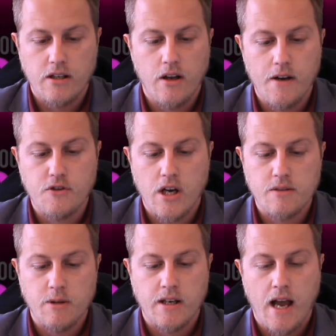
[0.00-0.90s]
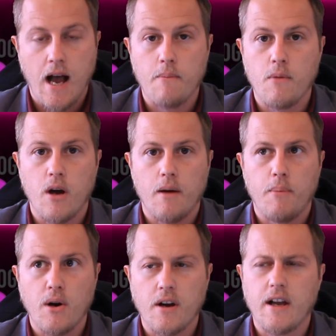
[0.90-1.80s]
LiveJasmin, Cam, uh,
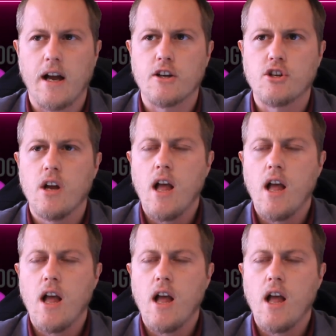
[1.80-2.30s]
BongaCash,